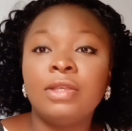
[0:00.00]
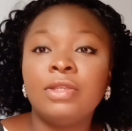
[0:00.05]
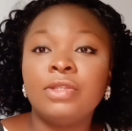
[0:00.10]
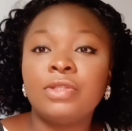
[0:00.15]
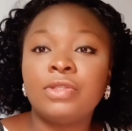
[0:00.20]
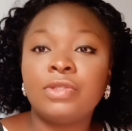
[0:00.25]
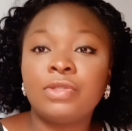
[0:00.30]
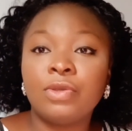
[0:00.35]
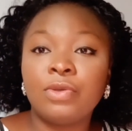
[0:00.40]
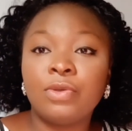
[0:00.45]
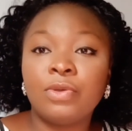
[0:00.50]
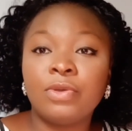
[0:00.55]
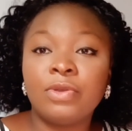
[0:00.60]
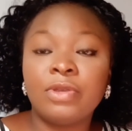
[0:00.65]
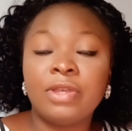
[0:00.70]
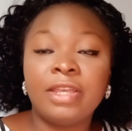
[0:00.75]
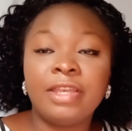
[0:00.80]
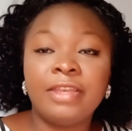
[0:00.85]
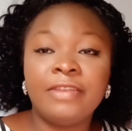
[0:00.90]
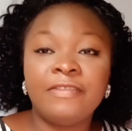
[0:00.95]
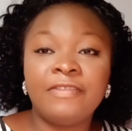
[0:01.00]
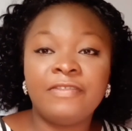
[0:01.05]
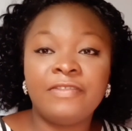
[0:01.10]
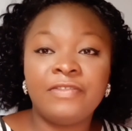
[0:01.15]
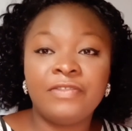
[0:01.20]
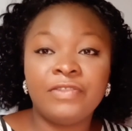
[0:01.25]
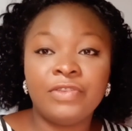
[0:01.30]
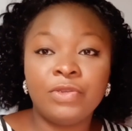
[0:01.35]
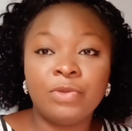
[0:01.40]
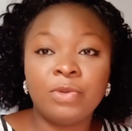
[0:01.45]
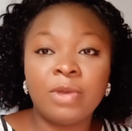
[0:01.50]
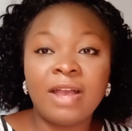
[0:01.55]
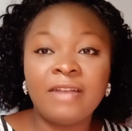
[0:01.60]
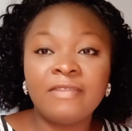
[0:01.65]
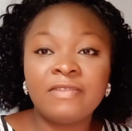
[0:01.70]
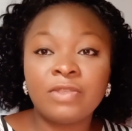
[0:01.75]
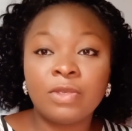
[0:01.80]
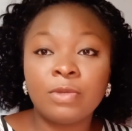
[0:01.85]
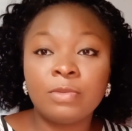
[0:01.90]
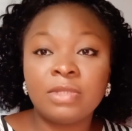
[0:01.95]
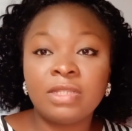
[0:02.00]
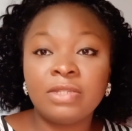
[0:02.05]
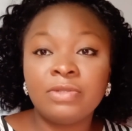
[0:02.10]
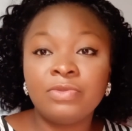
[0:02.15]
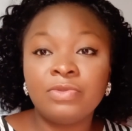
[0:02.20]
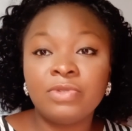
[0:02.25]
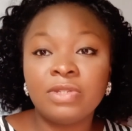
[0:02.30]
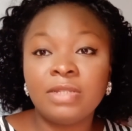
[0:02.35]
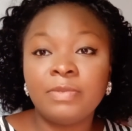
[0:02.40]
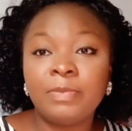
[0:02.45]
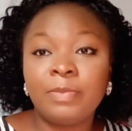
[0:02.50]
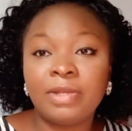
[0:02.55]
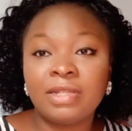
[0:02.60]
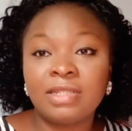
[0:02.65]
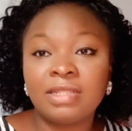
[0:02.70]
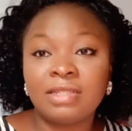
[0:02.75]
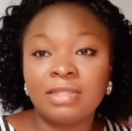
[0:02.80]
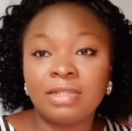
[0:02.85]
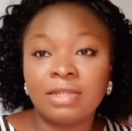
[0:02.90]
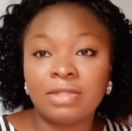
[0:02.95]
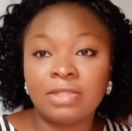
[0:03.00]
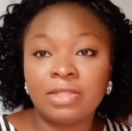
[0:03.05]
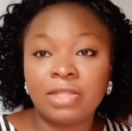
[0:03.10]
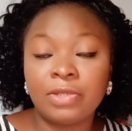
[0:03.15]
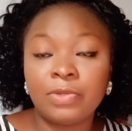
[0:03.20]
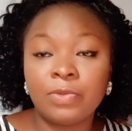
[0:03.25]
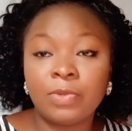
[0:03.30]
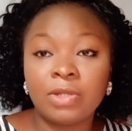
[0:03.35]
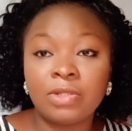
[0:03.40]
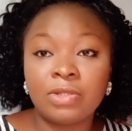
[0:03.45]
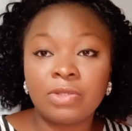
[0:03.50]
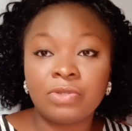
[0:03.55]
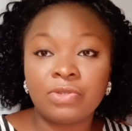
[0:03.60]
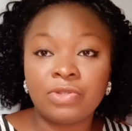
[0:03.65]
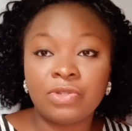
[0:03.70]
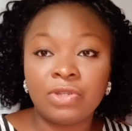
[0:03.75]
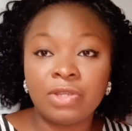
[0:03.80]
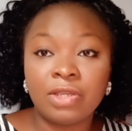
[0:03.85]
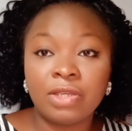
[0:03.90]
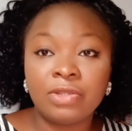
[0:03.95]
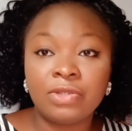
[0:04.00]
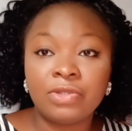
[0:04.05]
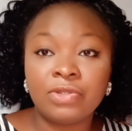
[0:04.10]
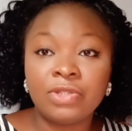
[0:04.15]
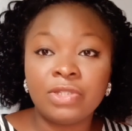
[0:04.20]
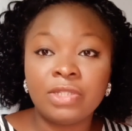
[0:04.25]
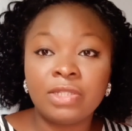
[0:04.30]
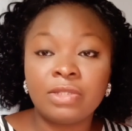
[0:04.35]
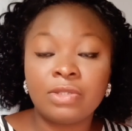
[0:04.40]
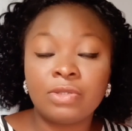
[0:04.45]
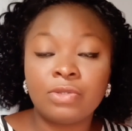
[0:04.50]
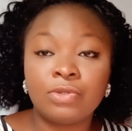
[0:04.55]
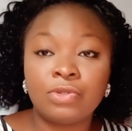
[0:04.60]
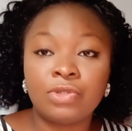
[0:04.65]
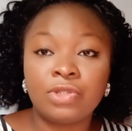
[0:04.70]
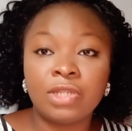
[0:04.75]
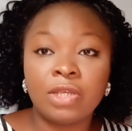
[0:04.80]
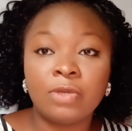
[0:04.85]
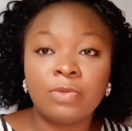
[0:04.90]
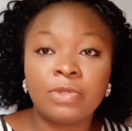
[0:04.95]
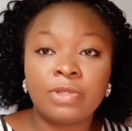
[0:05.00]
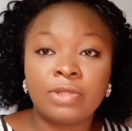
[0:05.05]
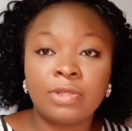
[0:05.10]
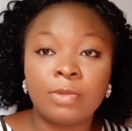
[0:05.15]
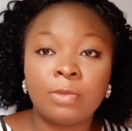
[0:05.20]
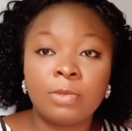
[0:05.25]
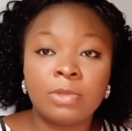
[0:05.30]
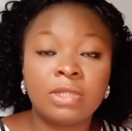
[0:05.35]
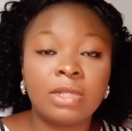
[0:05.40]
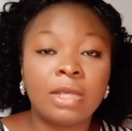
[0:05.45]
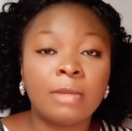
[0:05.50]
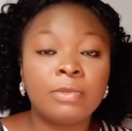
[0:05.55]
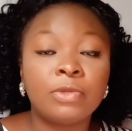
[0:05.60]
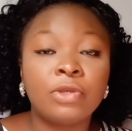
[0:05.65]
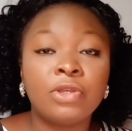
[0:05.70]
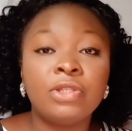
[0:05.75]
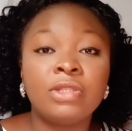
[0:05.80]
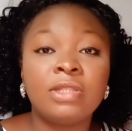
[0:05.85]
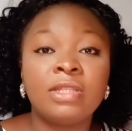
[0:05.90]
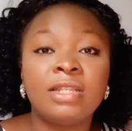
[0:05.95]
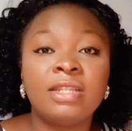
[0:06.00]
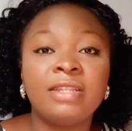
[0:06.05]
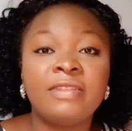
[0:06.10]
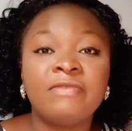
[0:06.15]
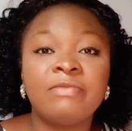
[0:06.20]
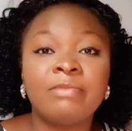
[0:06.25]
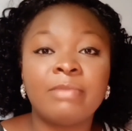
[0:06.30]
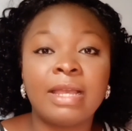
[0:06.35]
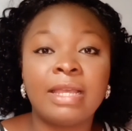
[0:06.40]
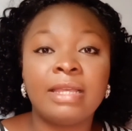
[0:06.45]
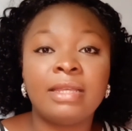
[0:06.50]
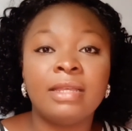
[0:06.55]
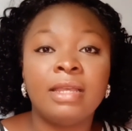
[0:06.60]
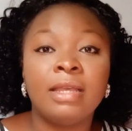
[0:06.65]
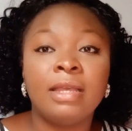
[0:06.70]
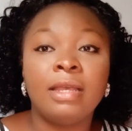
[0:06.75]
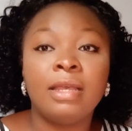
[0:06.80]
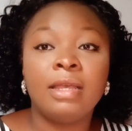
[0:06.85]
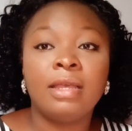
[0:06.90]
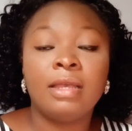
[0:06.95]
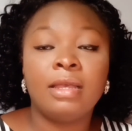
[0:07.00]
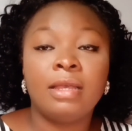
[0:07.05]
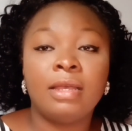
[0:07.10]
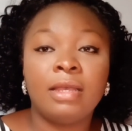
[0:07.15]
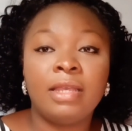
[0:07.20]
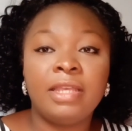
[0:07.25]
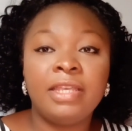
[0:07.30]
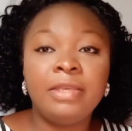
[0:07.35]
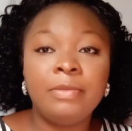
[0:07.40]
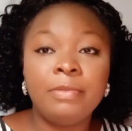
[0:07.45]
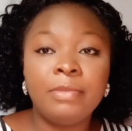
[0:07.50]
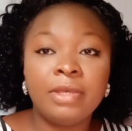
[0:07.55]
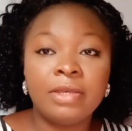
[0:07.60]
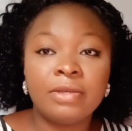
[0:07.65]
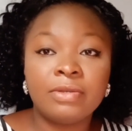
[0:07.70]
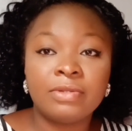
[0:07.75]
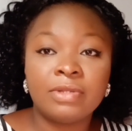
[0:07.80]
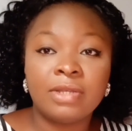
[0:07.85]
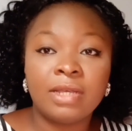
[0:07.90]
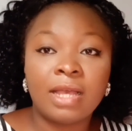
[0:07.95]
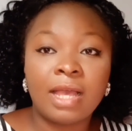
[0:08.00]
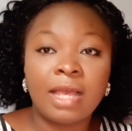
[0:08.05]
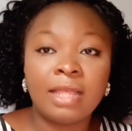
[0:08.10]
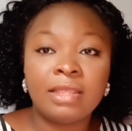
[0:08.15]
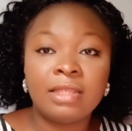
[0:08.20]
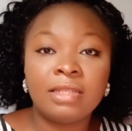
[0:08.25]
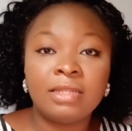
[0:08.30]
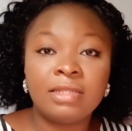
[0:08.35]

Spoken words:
So if you have something really personal that you want to share, you need to share with someone. I'm going to leave my email at the